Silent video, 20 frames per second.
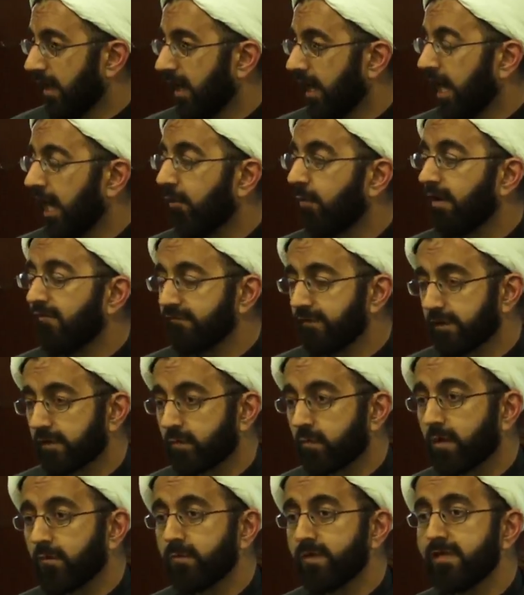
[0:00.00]
However,
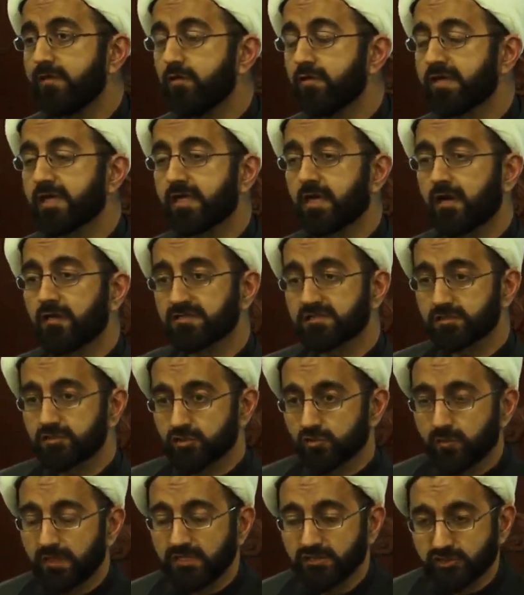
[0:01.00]
when we look at our
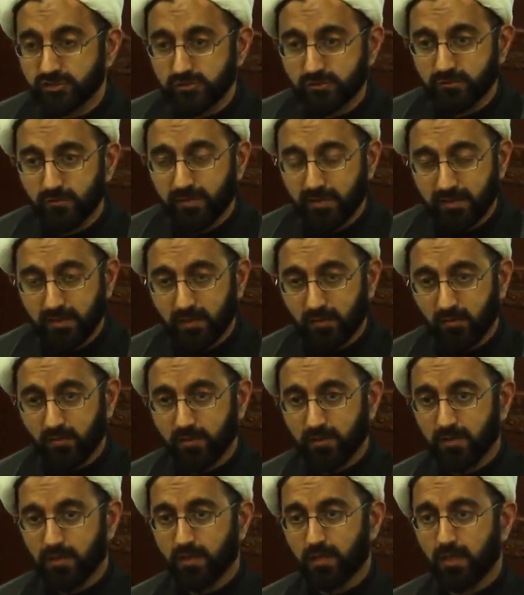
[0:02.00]
situation right now,
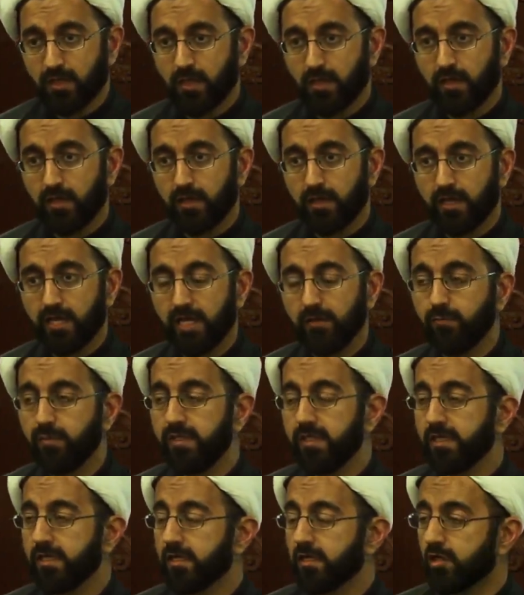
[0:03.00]
and
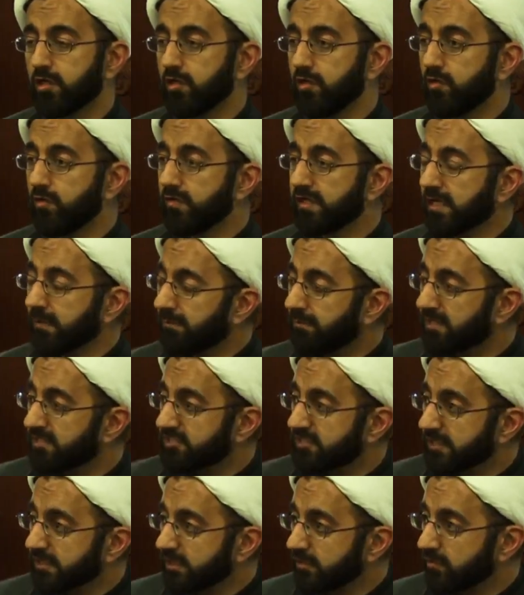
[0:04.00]
we look in
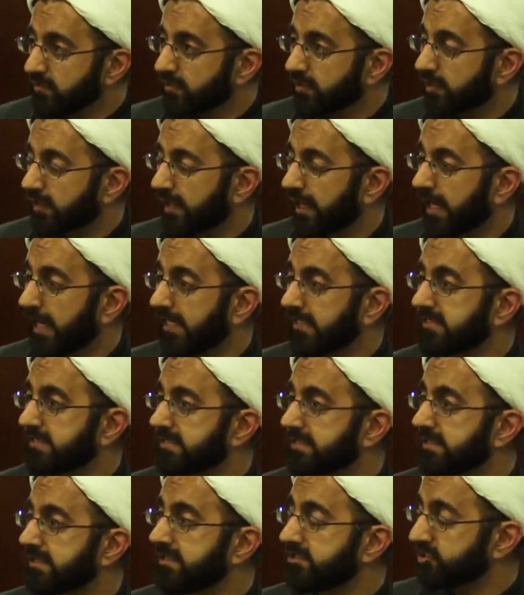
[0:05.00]
particular at
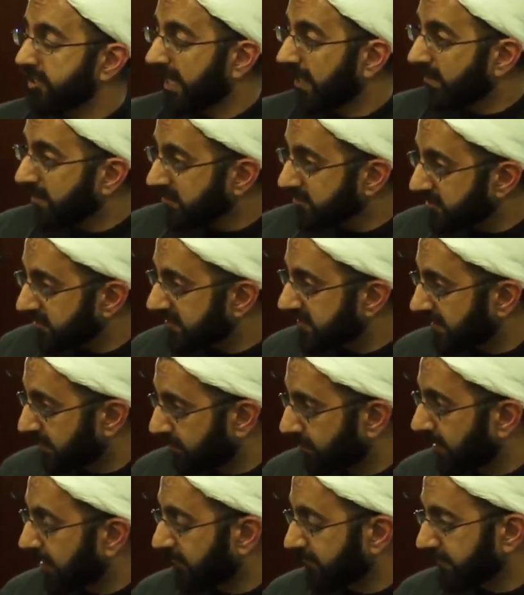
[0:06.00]
the challenges that
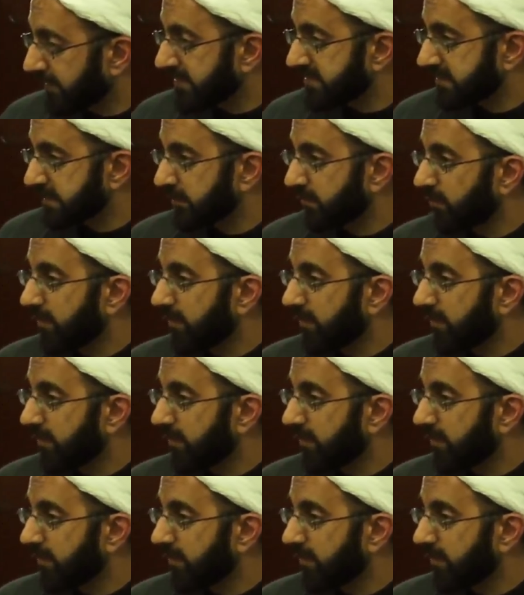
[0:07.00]
we are facing.